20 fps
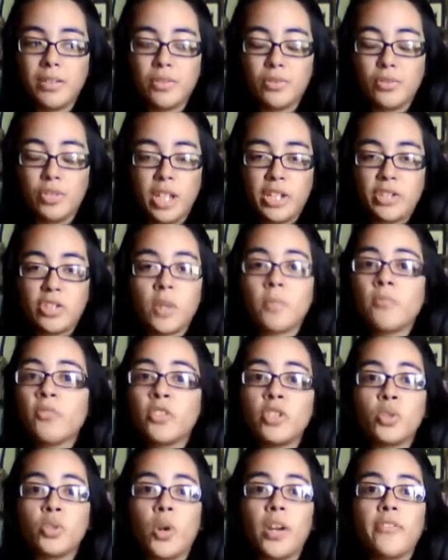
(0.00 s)
like jump for
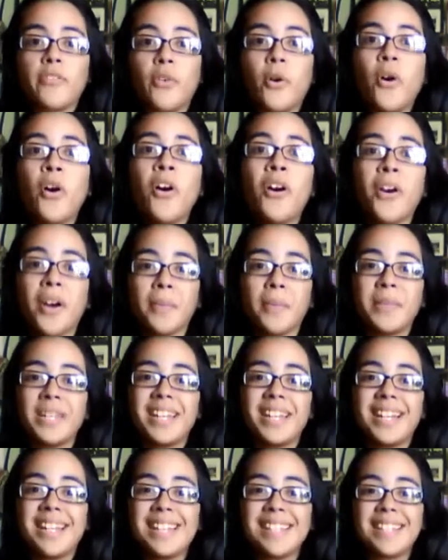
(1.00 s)
joy for,
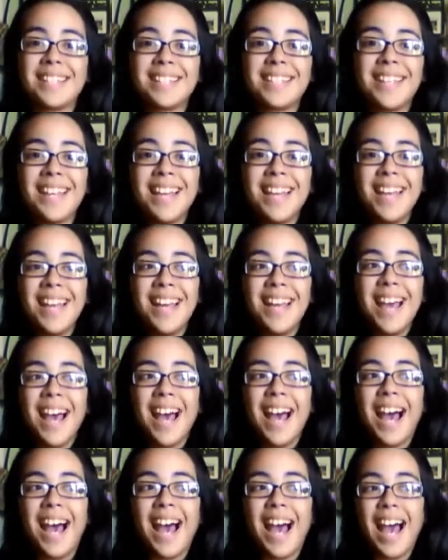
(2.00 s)
because
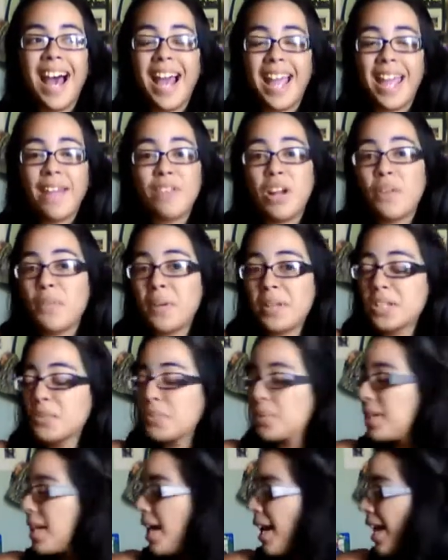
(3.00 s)
I have not read this
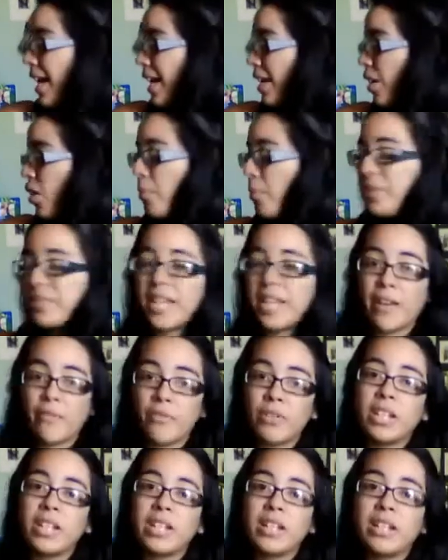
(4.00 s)
one yet, and almost
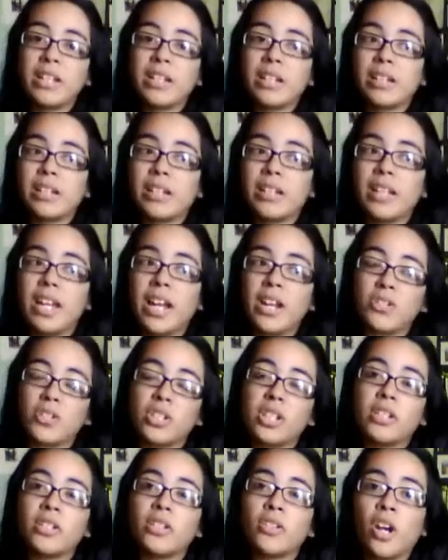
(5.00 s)
every,
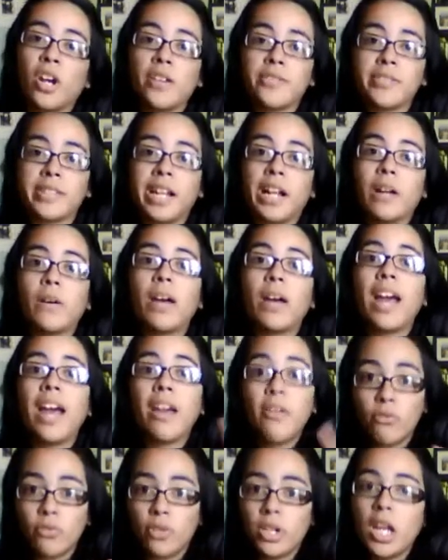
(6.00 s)
actually cross it out,
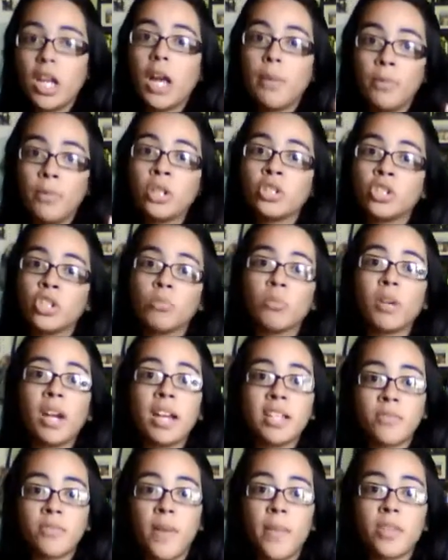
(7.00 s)
every booktuber
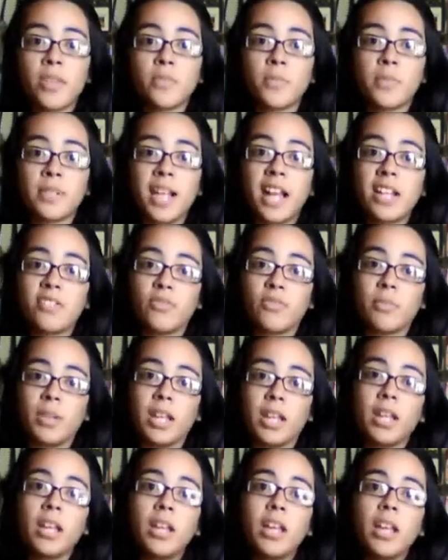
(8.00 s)
has read this besides for me.